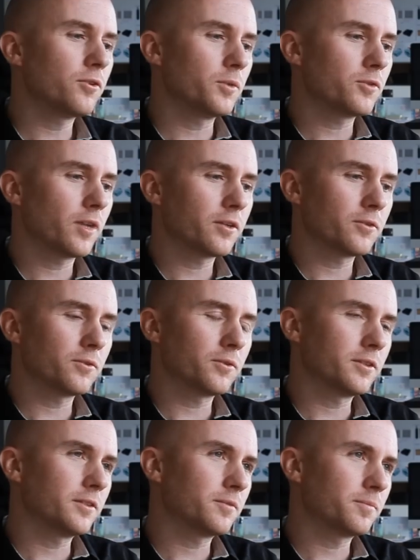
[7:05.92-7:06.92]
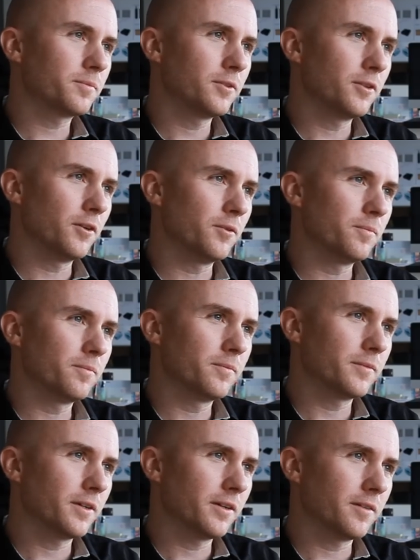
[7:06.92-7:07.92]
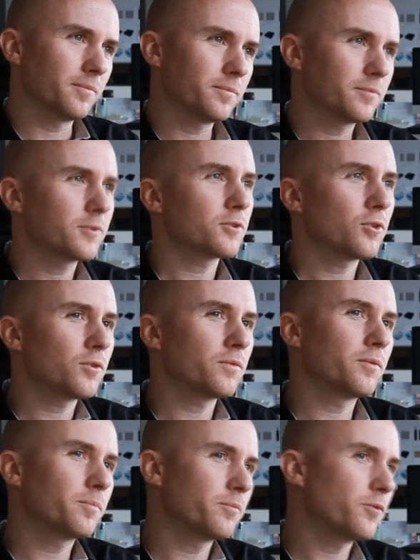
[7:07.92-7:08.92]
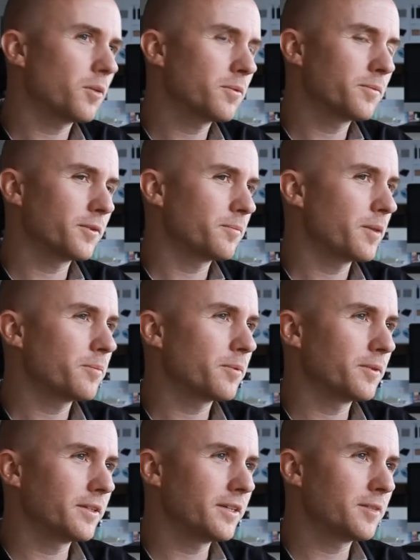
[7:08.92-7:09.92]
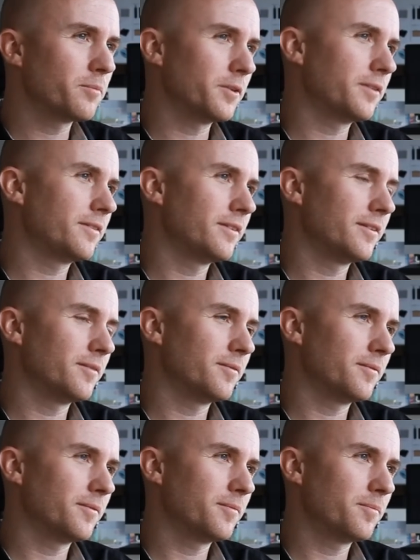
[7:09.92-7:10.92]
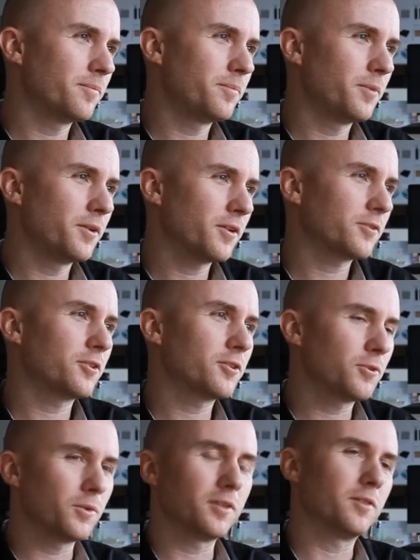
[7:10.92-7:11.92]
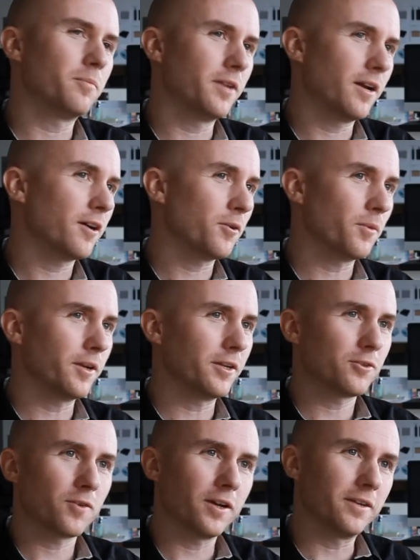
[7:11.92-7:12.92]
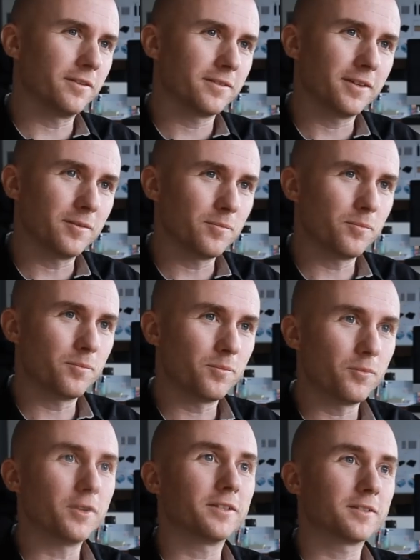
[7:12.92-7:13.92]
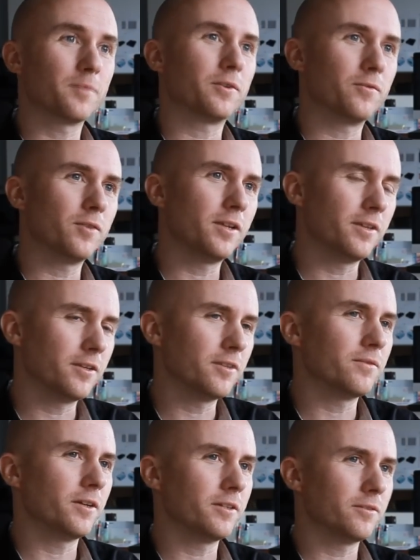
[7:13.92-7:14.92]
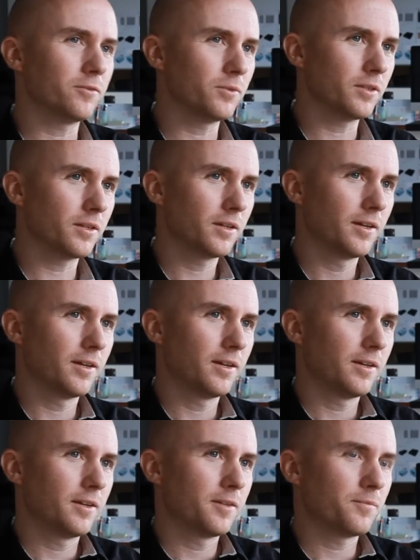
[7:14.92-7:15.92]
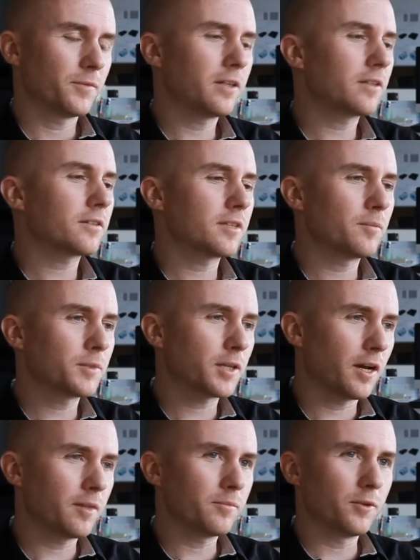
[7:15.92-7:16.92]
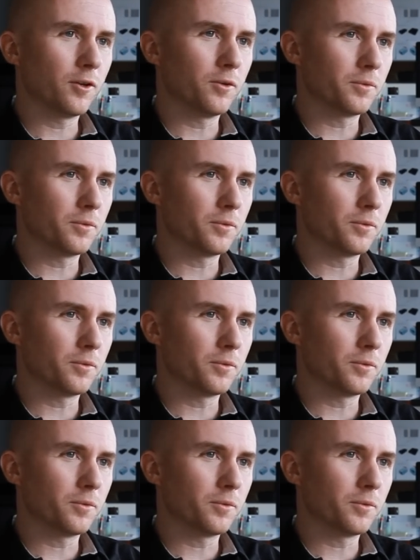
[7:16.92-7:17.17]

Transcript: do. We try to always, solve a problem that people need, but not just do it in a banal way. Try and bring something really innovative to it. And at the same time,